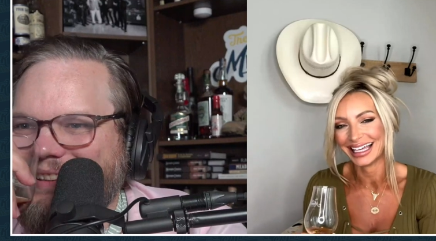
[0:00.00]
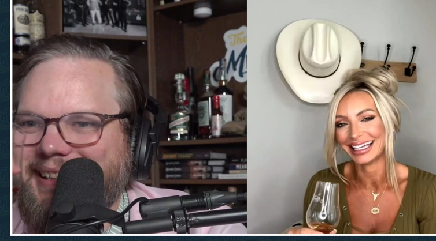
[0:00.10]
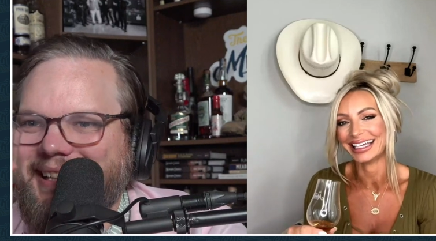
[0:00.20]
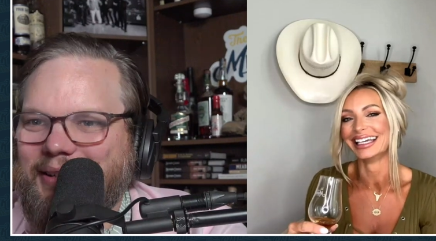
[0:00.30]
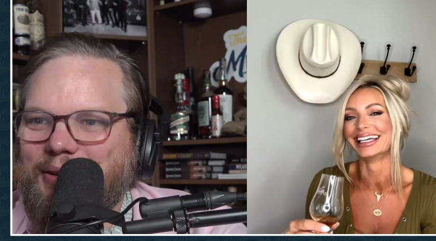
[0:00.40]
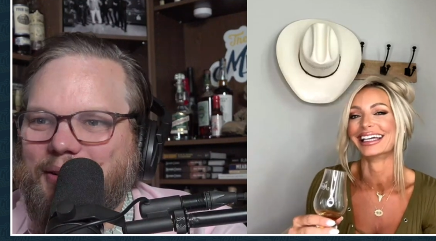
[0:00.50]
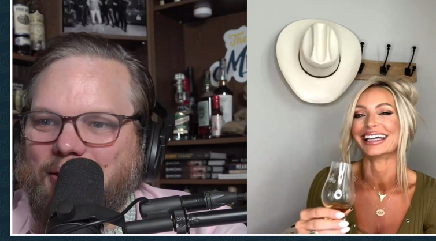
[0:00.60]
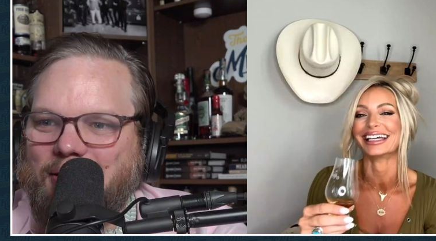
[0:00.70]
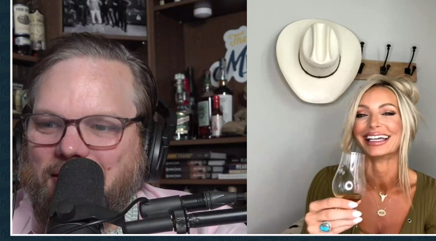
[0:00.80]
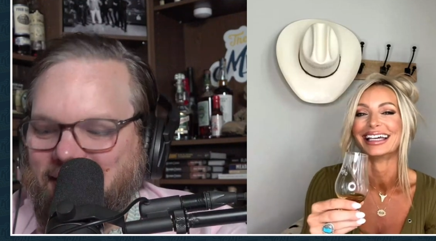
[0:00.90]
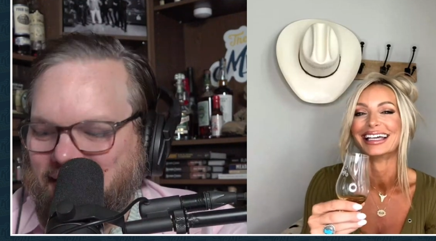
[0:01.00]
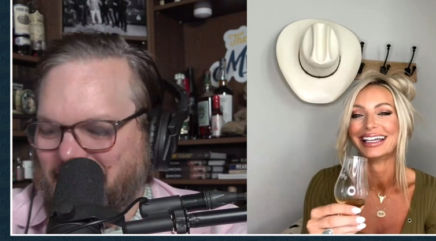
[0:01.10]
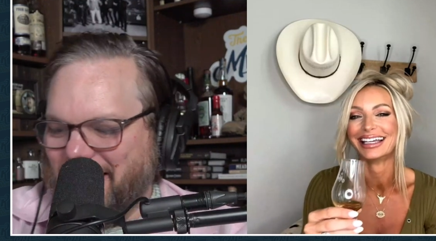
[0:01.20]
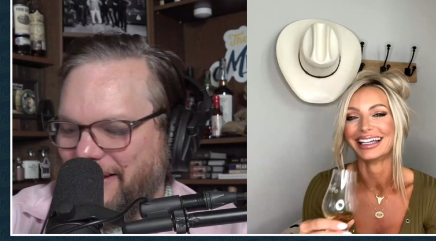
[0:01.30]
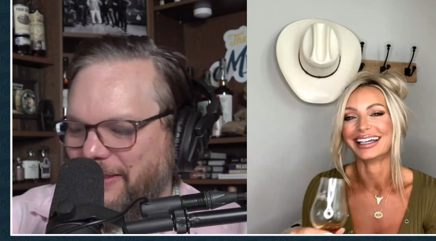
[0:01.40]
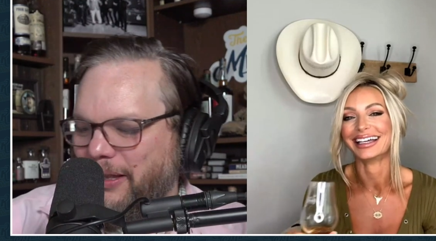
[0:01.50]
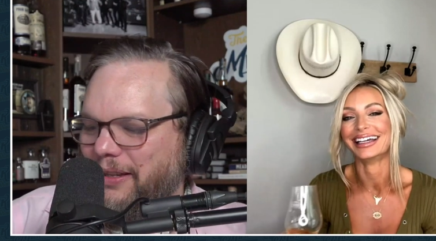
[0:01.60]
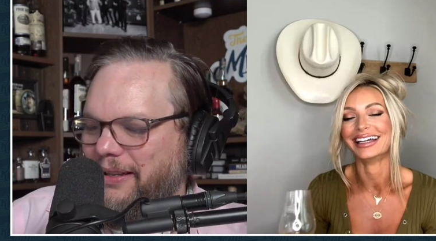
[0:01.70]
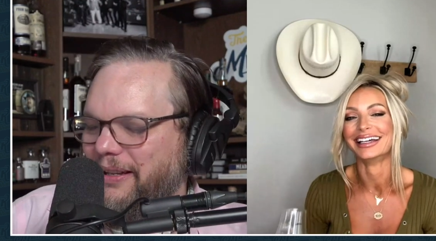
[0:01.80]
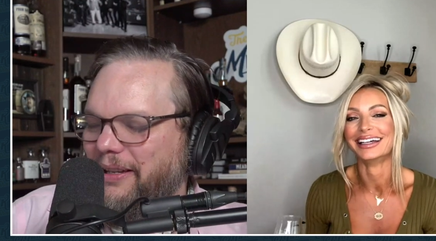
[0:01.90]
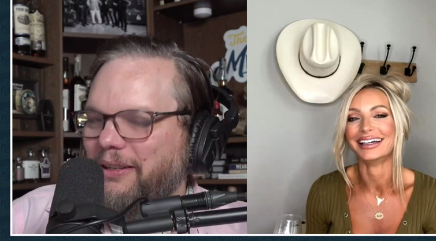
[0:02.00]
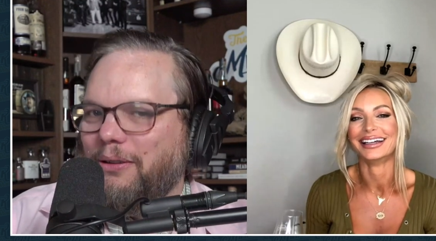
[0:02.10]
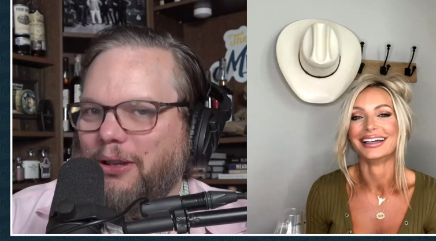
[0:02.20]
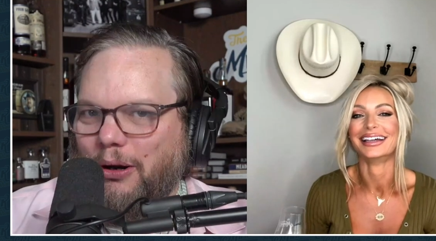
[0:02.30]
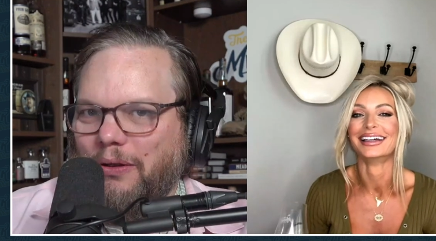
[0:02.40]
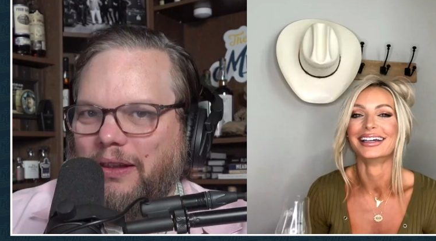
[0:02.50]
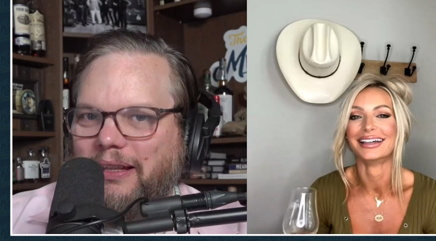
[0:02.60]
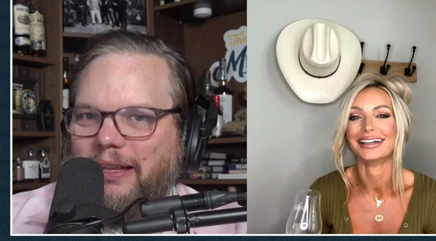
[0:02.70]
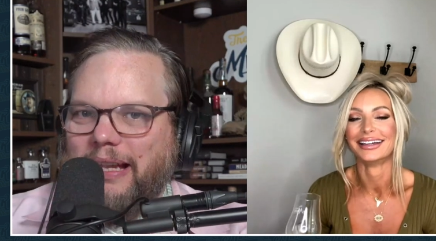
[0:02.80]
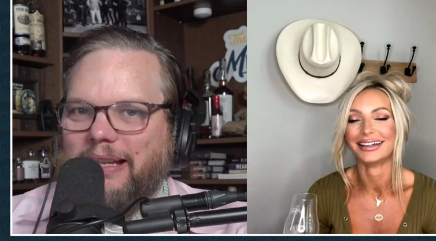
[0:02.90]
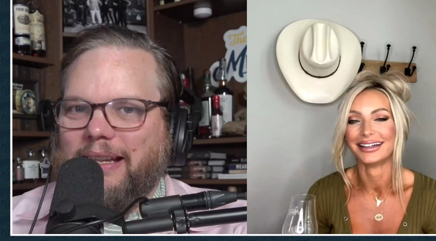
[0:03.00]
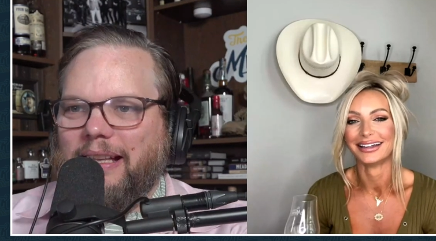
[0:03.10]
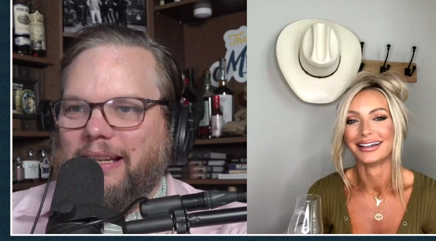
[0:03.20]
Speaker 1: And then and the and then you go to the like.